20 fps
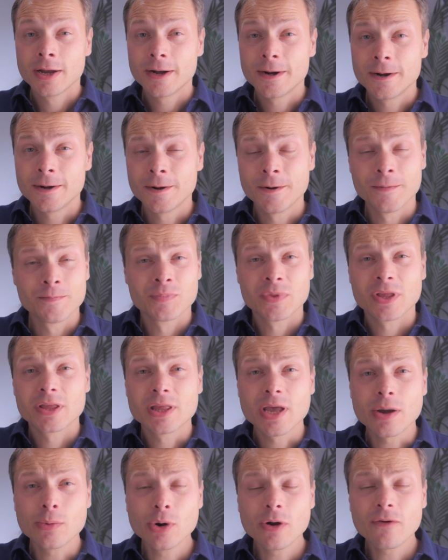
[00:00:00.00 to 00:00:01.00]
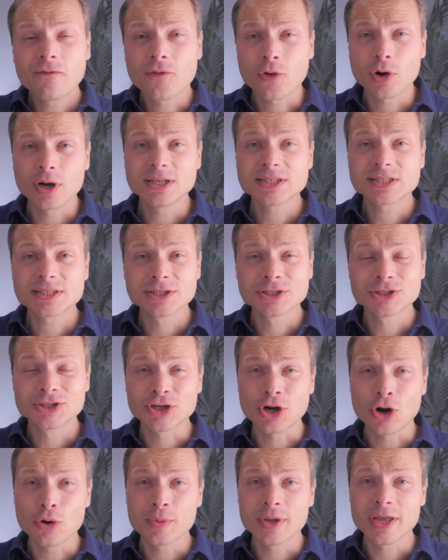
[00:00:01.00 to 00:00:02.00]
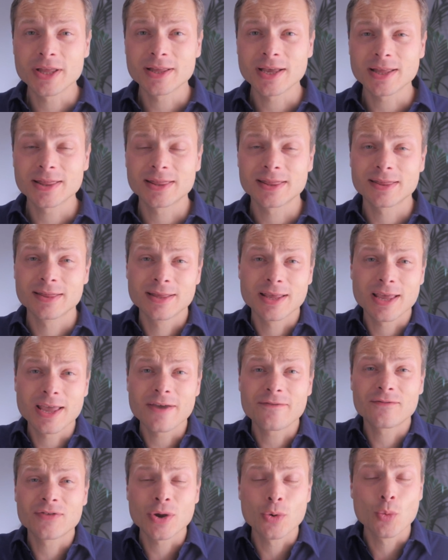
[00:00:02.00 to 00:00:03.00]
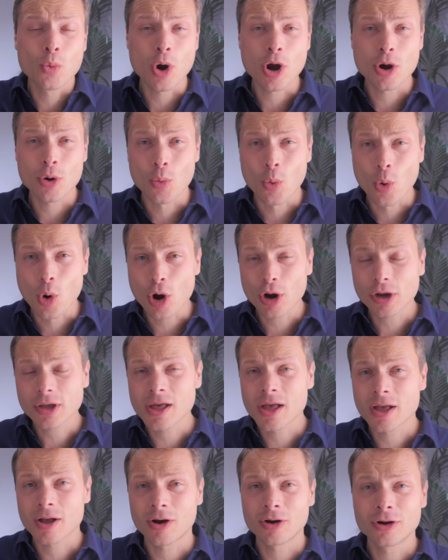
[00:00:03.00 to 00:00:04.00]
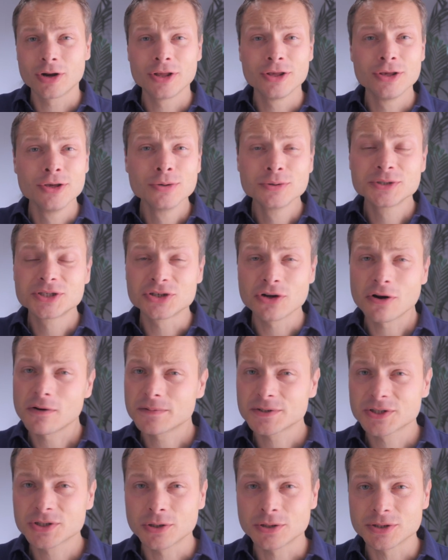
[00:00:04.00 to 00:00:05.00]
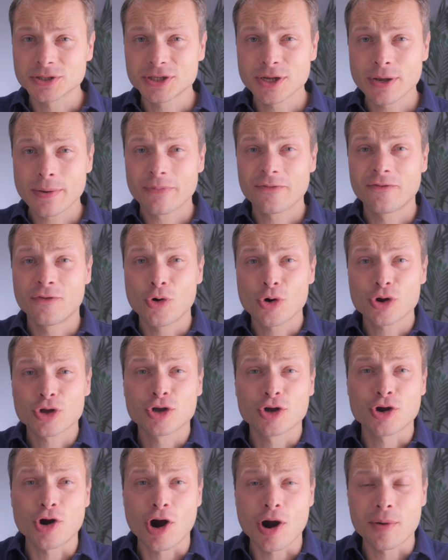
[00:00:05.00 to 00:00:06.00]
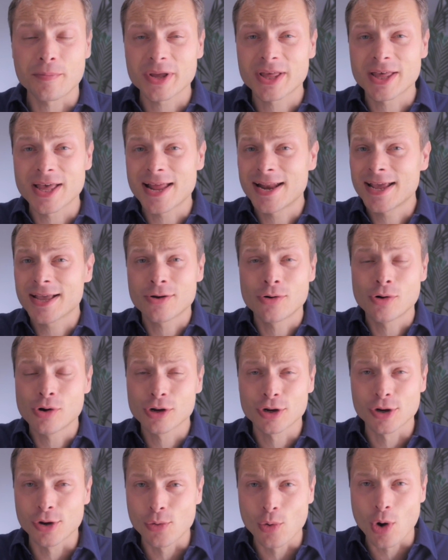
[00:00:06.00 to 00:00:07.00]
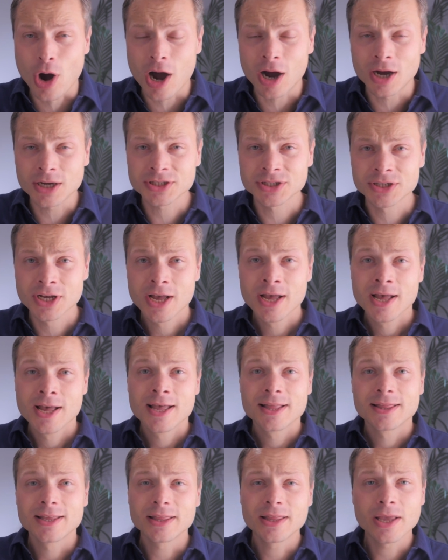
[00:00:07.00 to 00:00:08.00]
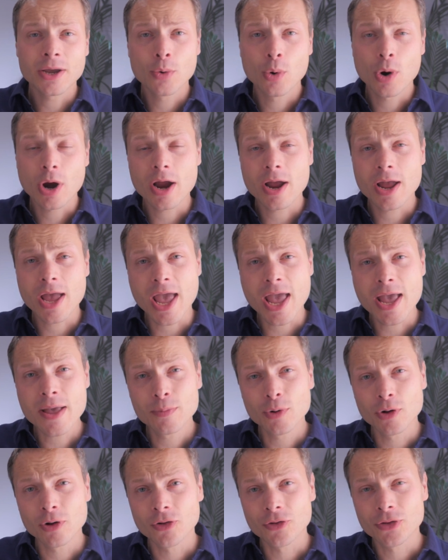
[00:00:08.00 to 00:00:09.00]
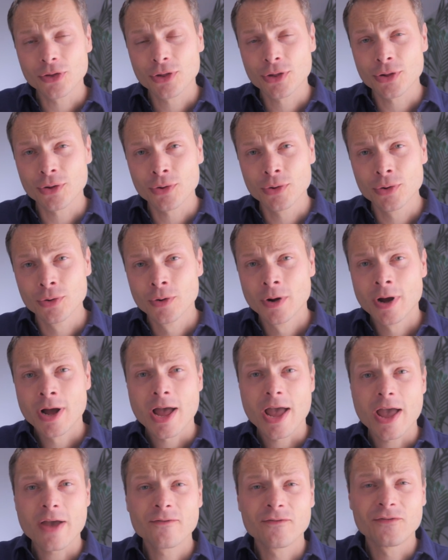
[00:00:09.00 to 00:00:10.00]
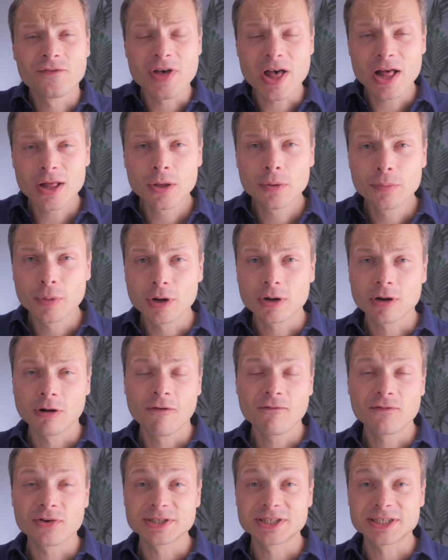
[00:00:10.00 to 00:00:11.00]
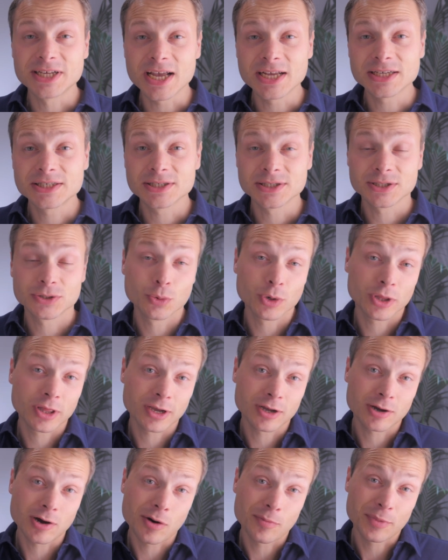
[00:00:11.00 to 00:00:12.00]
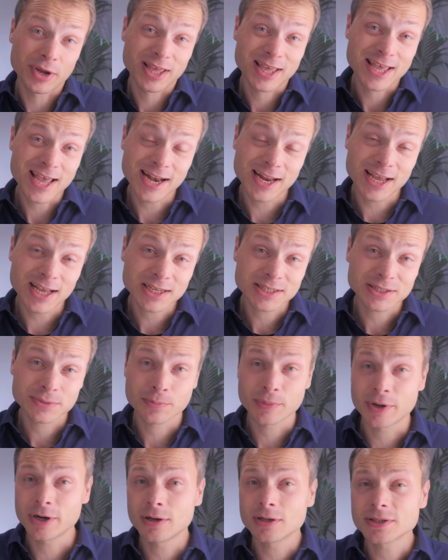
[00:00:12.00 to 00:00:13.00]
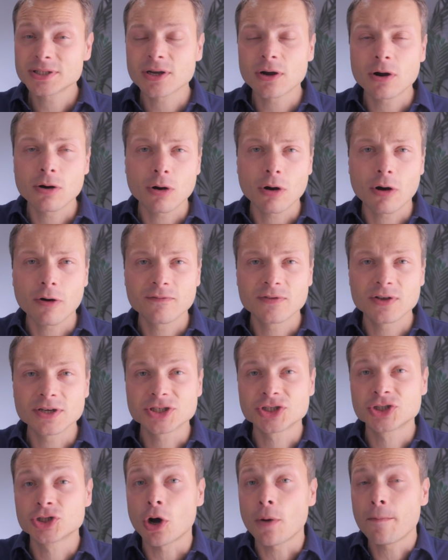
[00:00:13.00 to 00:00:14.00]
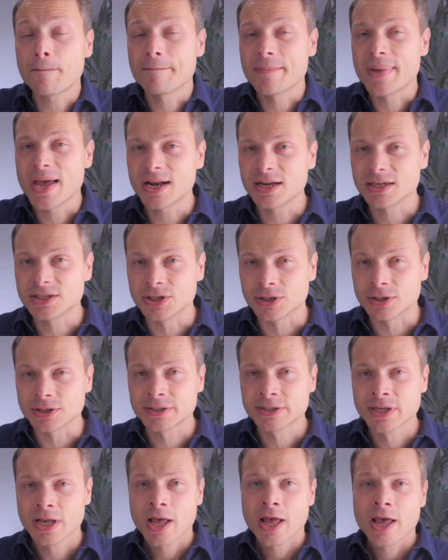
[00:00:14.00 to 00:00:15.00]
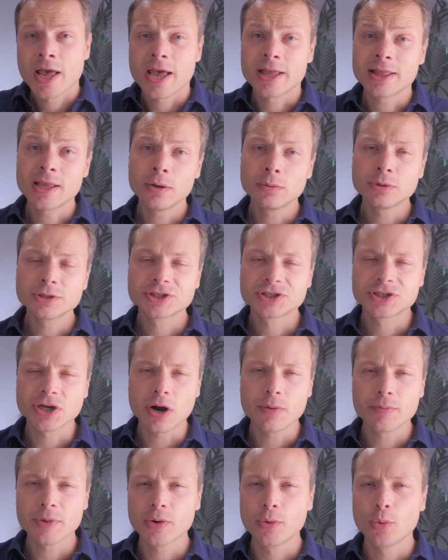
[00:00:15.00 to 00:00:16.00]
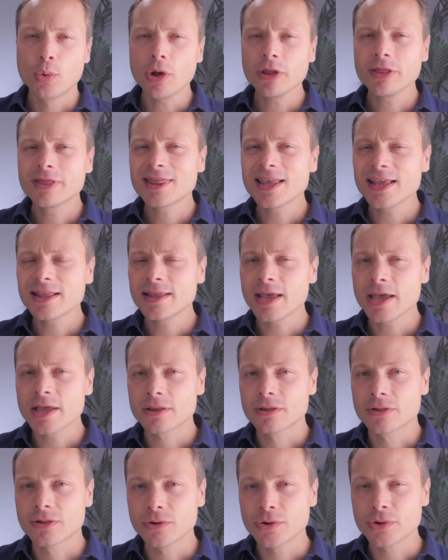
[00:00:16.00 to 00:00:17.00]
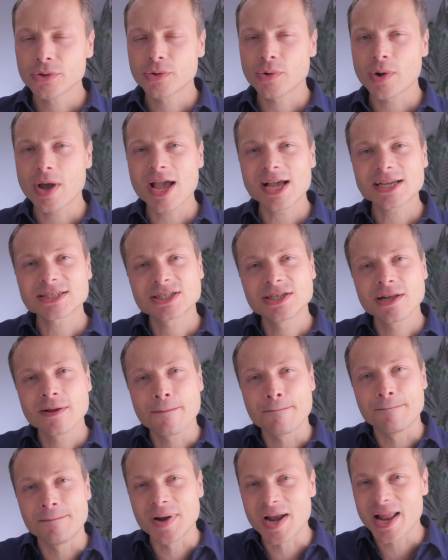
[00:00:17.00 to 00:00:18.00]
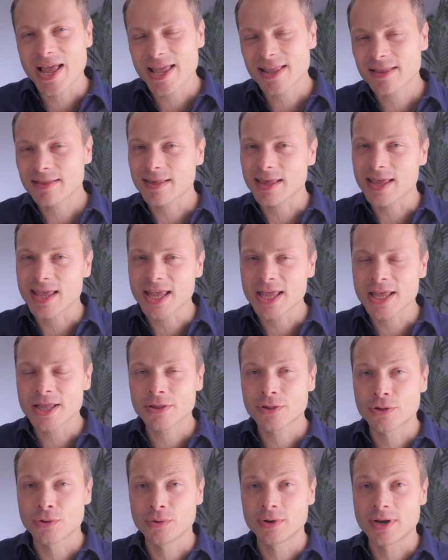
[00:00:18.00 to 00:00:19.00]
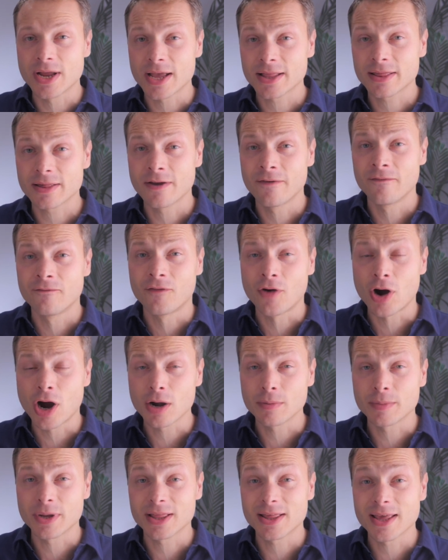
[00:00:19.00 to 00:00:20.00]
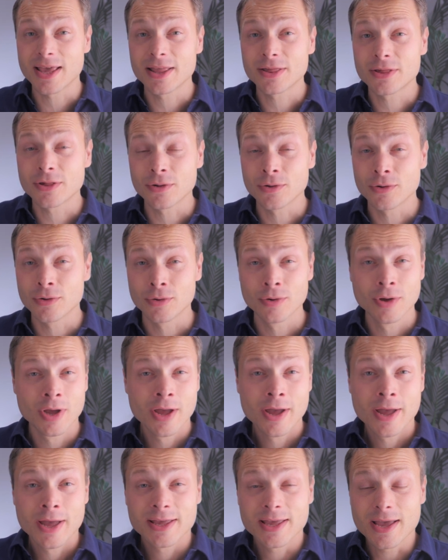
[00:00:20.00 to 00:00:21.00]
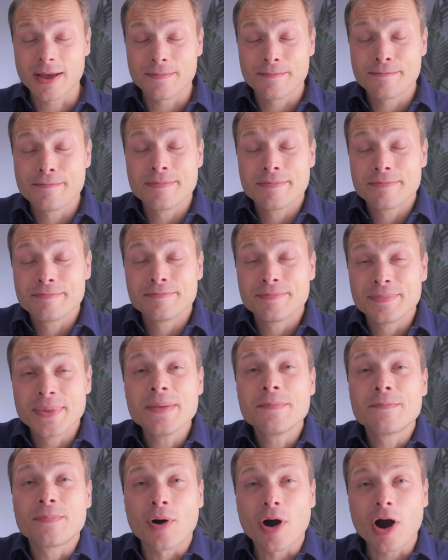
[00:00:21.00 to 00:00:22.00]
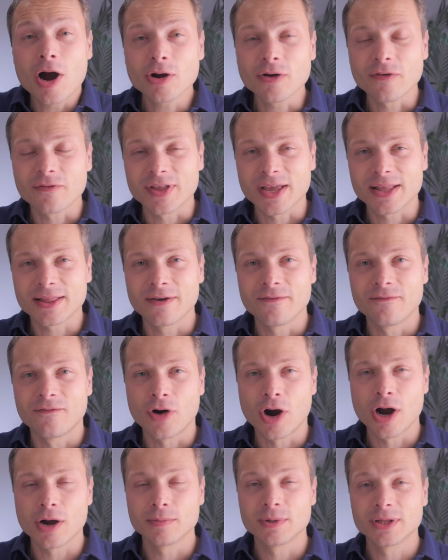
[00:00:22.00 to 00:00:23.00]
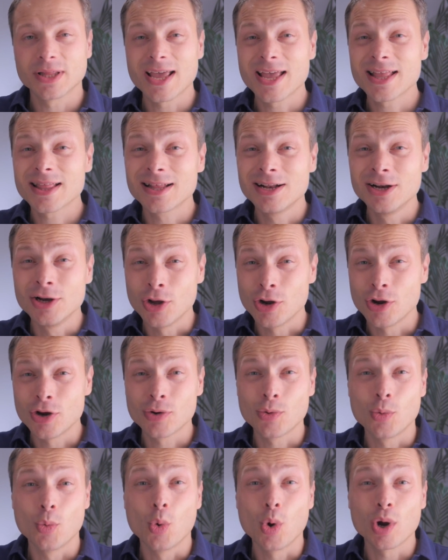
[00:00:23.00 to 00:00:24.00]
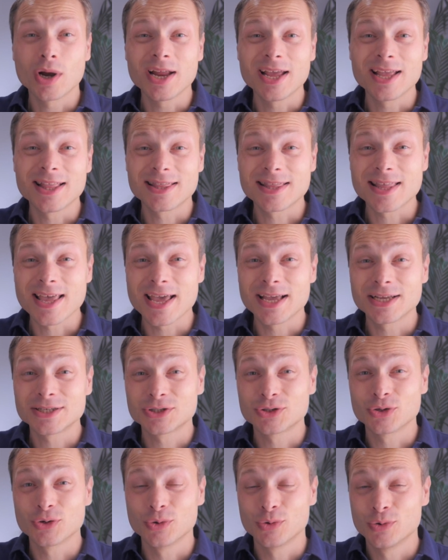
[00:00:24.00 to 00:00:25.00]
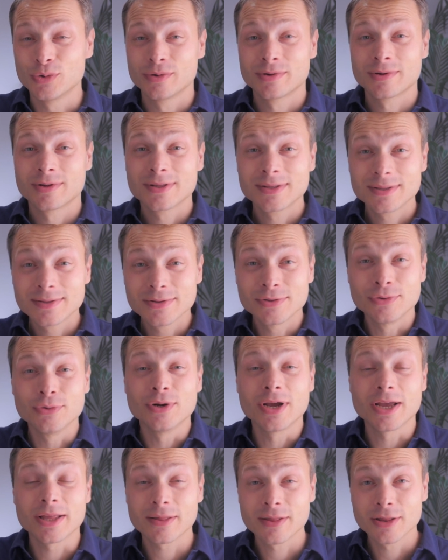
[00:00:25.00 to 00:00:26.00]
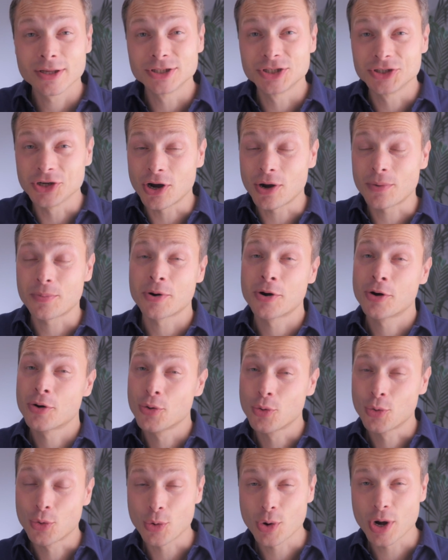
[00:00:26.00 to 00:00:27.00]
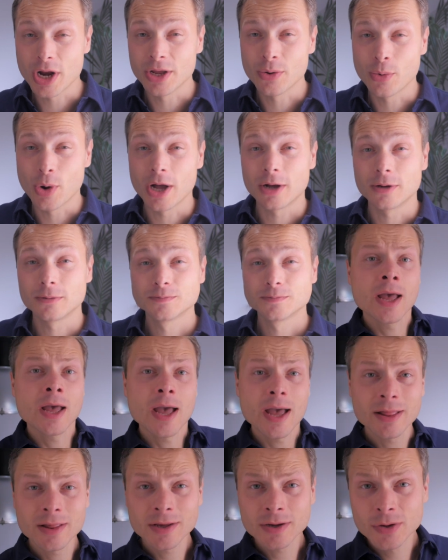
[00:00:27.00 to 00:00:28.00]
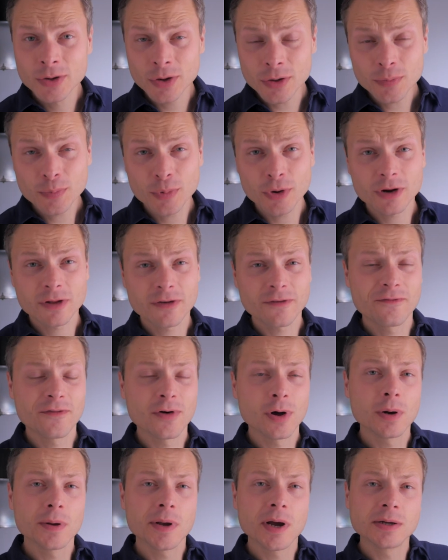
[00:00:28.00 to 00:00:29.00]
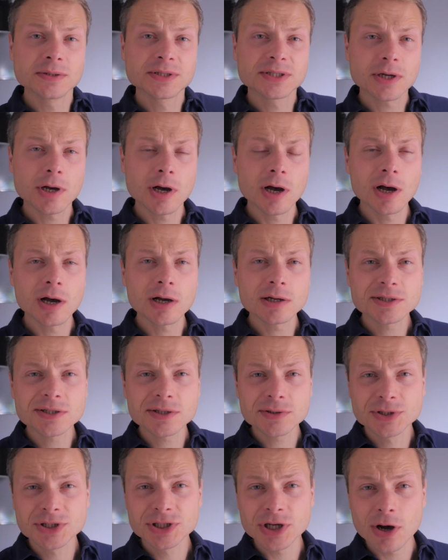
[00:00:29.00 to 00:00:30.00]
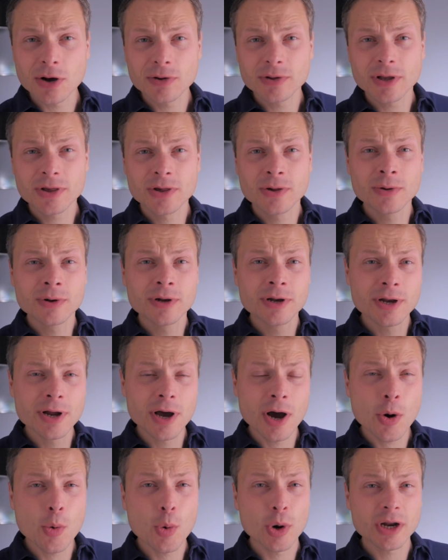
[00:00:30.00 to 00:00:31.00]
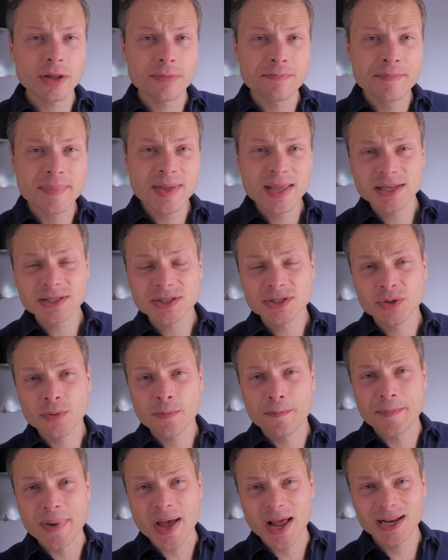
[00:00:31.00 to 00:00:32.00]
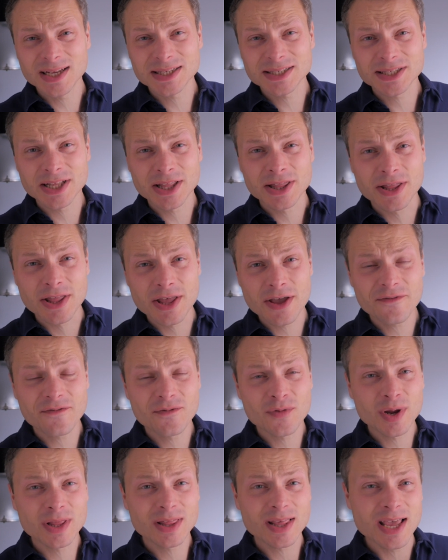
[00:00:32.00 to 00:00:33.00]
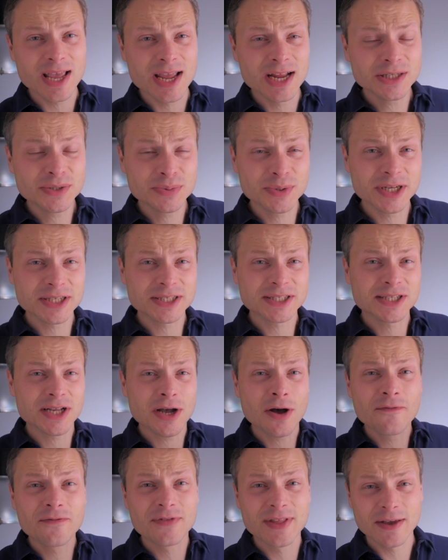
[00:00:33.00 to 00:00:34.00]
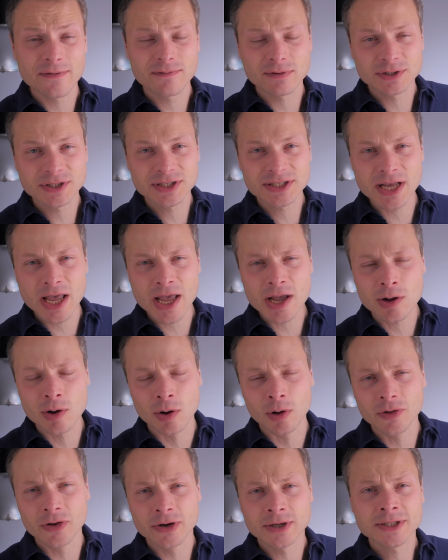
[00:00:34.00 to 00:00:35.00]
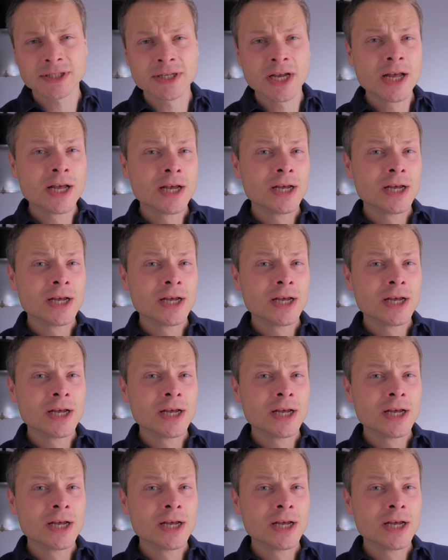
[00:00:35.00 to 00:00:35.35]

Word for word: Um, they will, for instance, show me that if they were working on a new service concept for a car mechanic or a garage, that they were able to have valuable conversations with the car mechanics, but also of the shop managers. And they will show me what did they do to actually blend into that environment and to yeah, be part of that environment and learn what it takes to do that job really well. And the good portfolios also show that you know what it means to balance the different interests of different stakeholders.